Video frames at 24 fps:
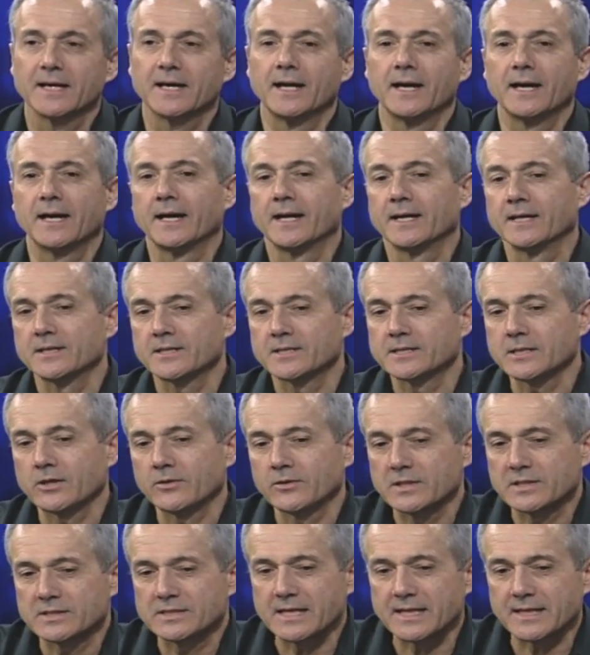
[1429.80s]
Uh,
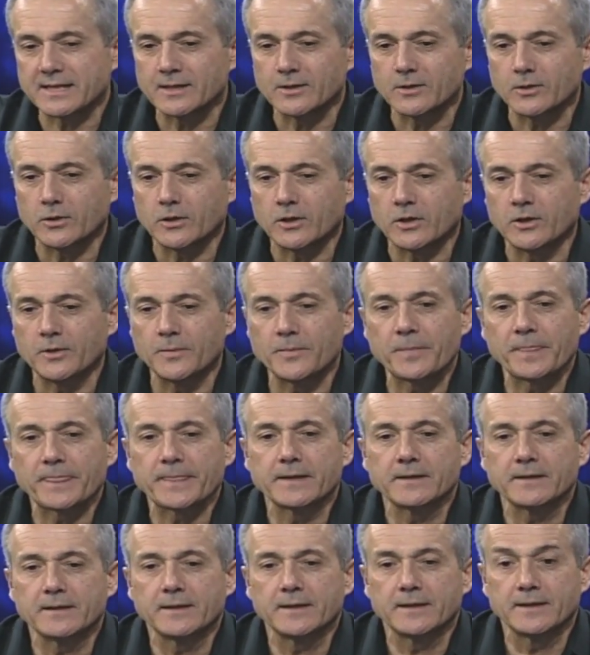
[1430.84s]
so the second law
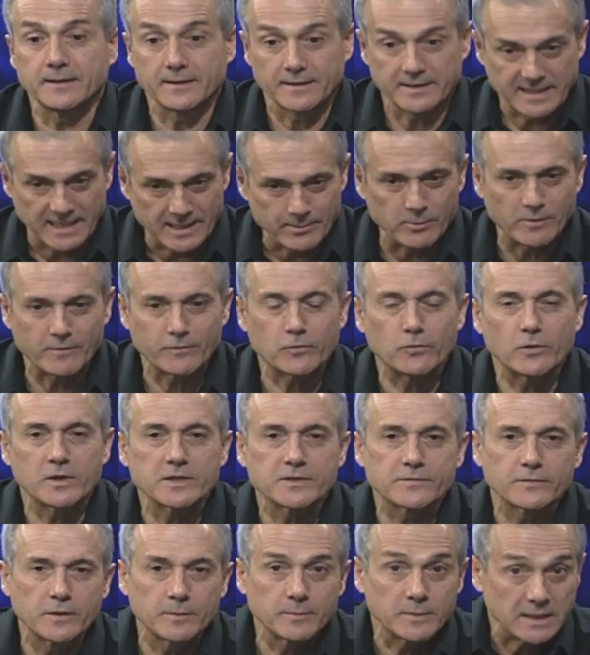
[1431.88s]
uh, came, of
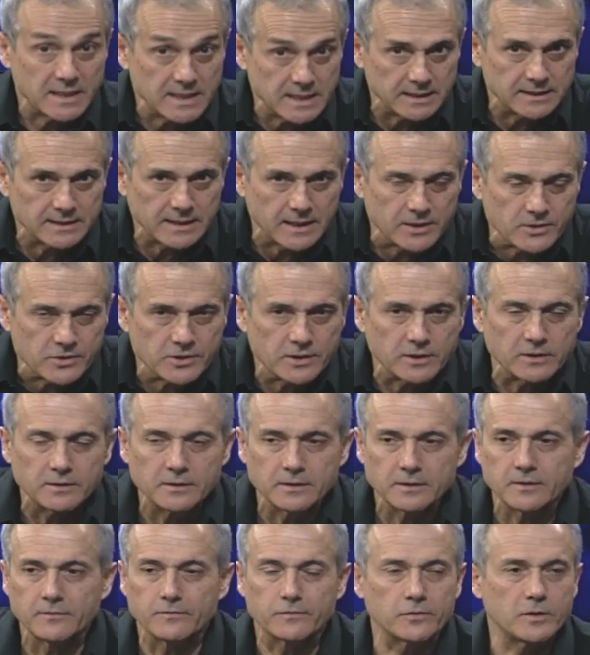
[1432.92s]
course, from the heat
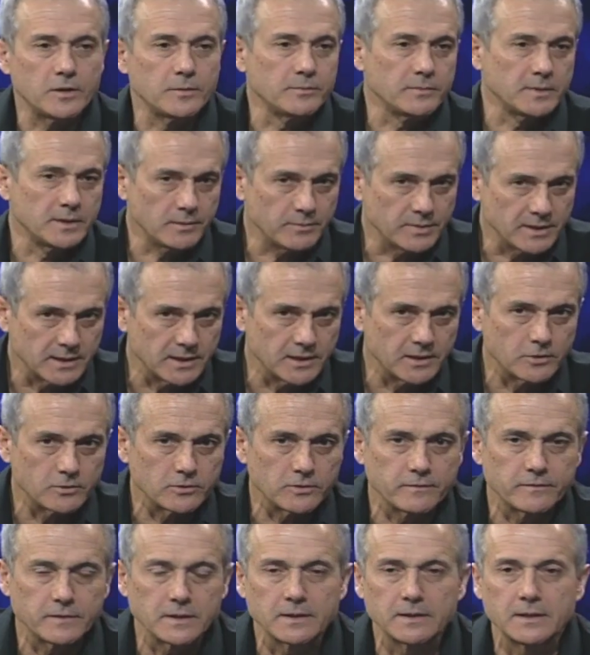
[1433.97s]
engine, uh, from the
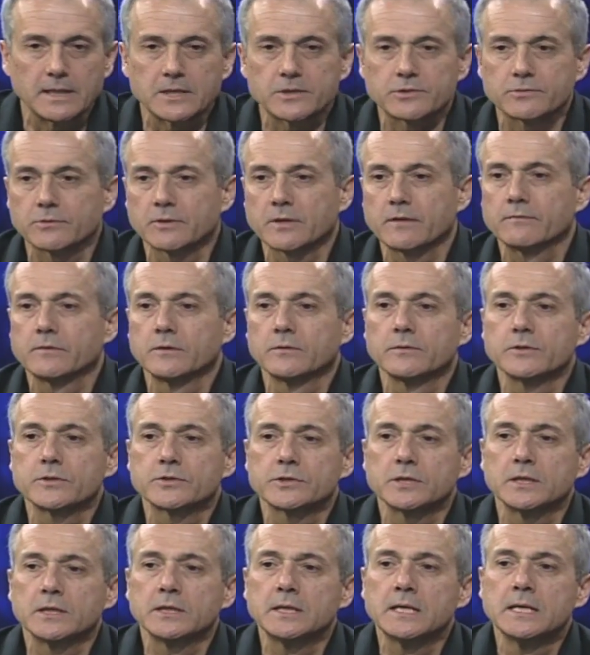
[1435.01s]
beginning of the Industrial
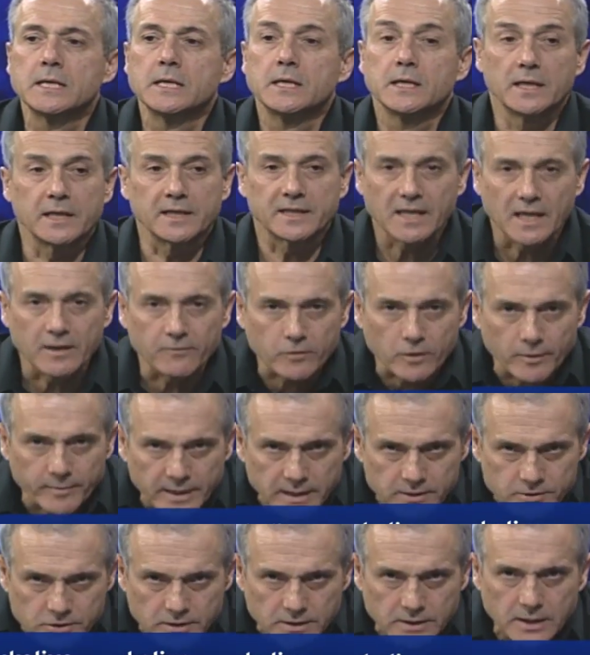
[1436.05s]
Revolution. It came from
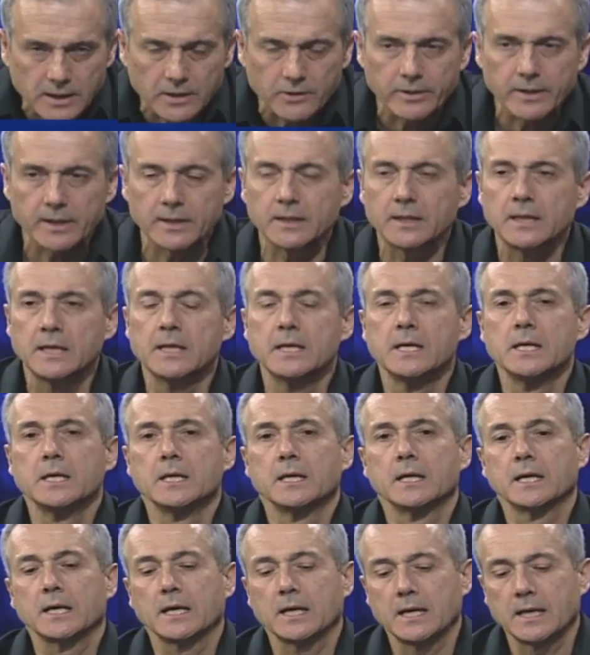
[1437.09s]
engineering,
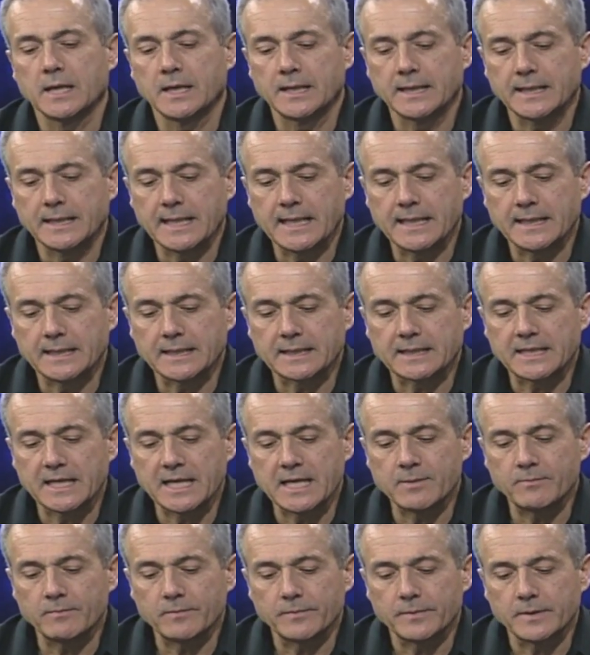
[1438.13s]
uh, and it
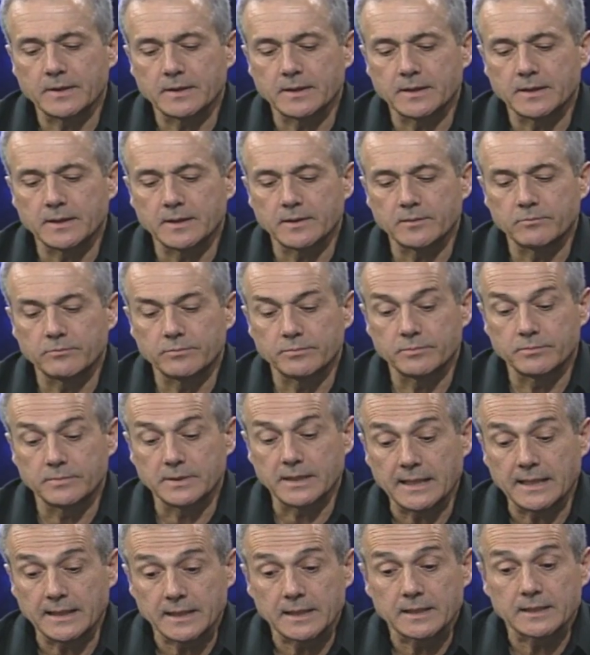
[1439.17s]
came uh,
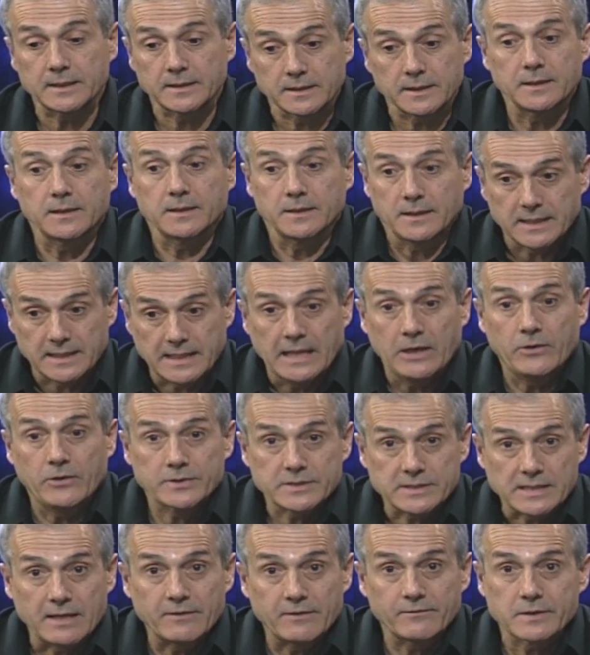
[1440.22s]
and it uh,
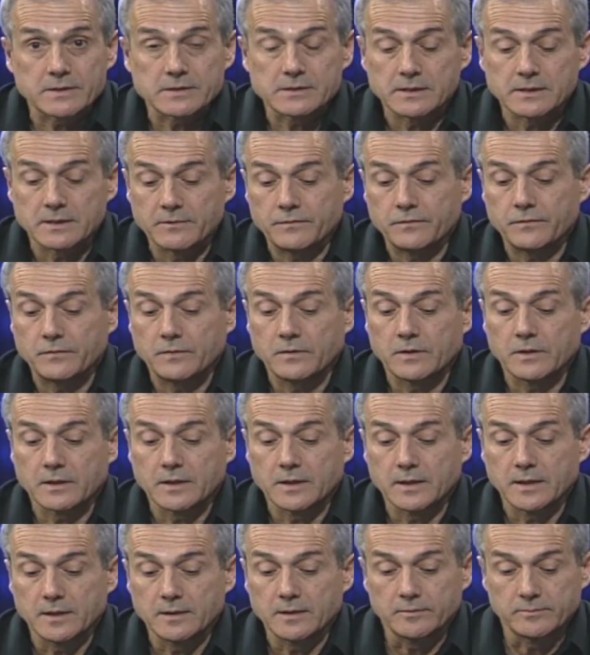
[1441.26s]
accounts obviously
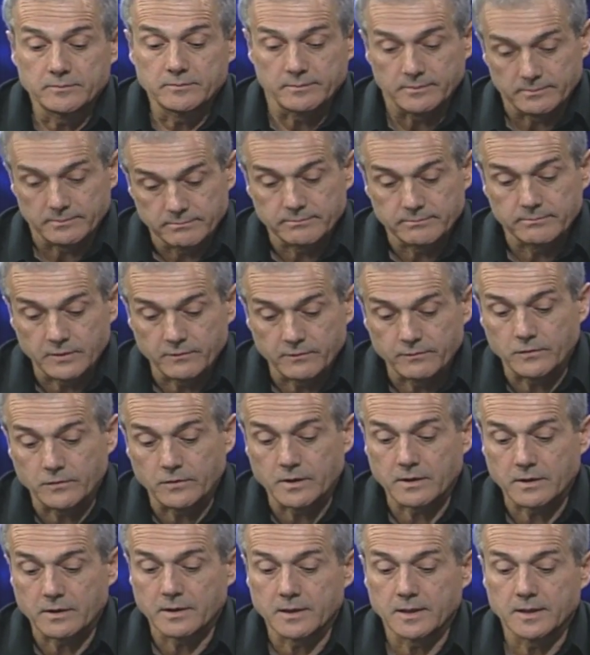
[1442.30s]
for uh,
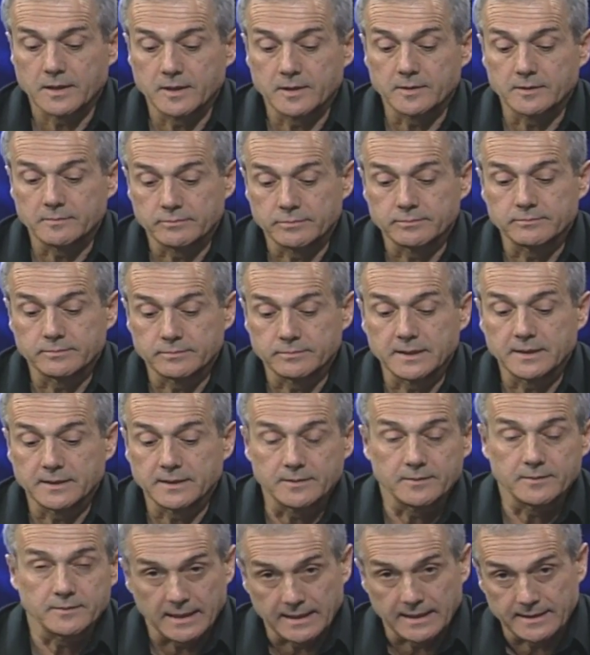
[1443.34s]
for uh, uh,
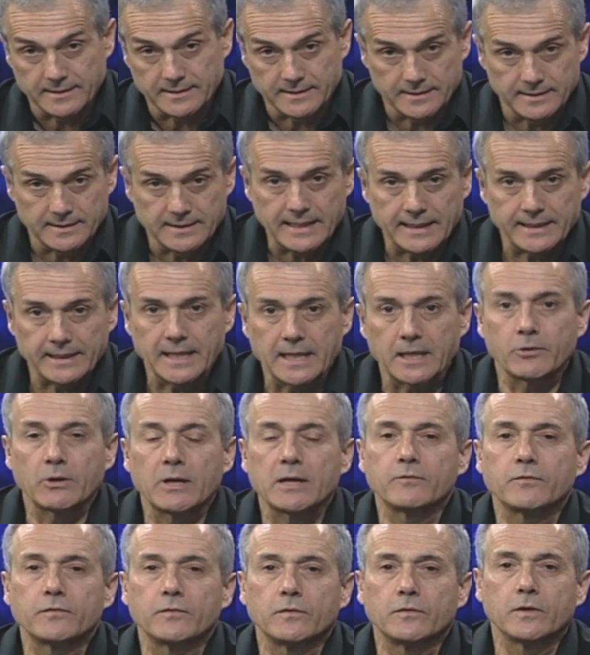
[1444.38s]
in that
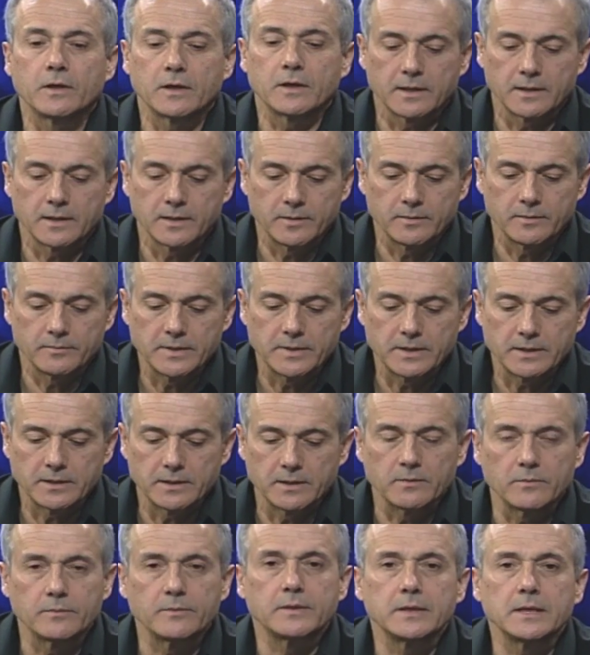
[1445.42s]
era for uh,
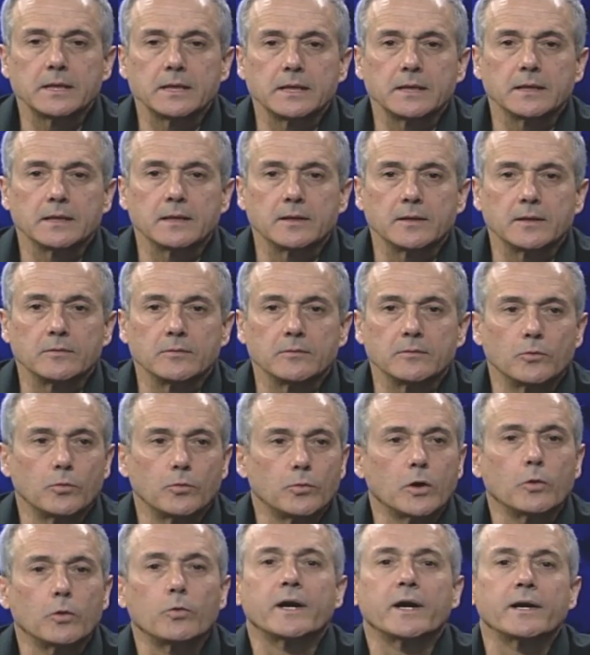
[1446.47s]
of the uh,
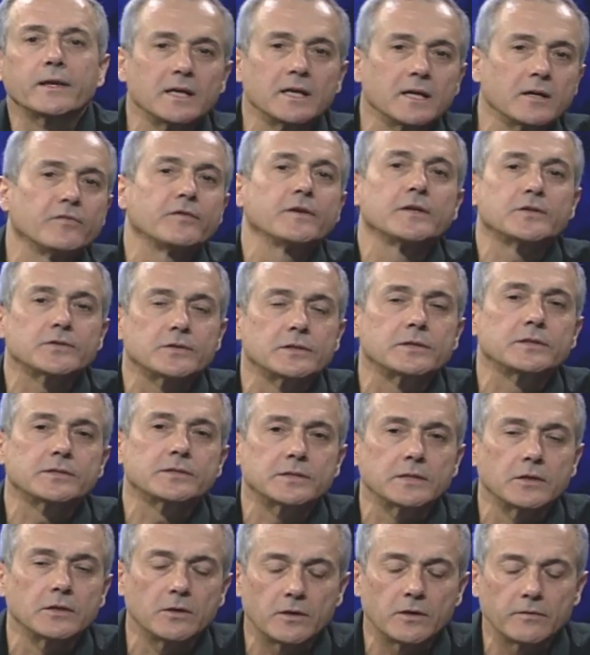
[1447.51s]
where the
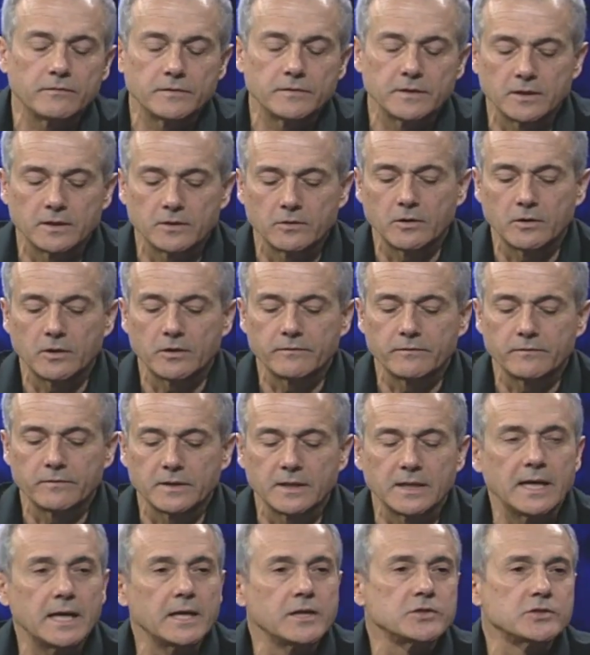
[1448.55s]
efficiency of uh, of
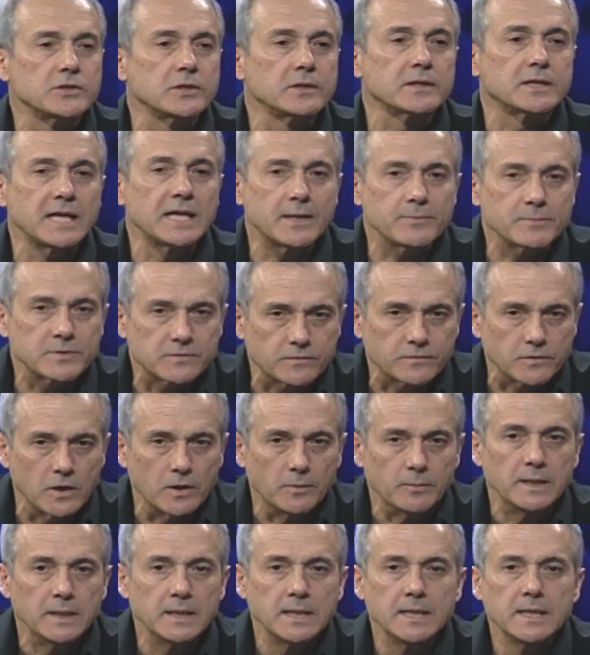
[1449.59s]
uh, engine comes
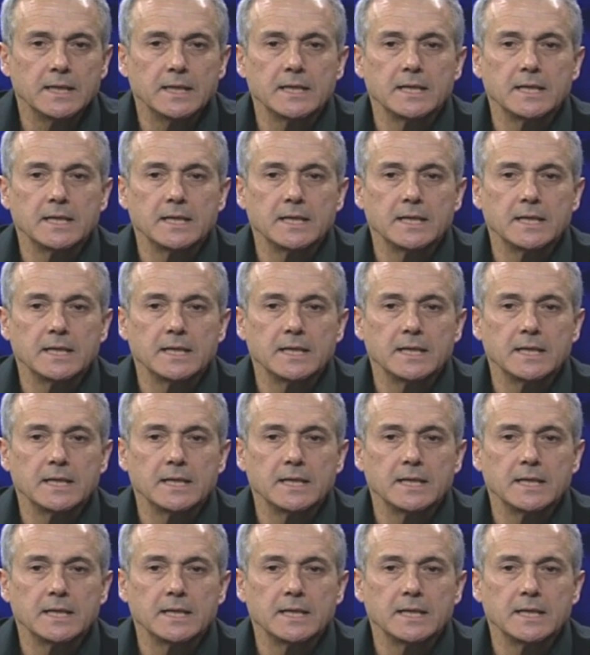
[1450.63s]
from.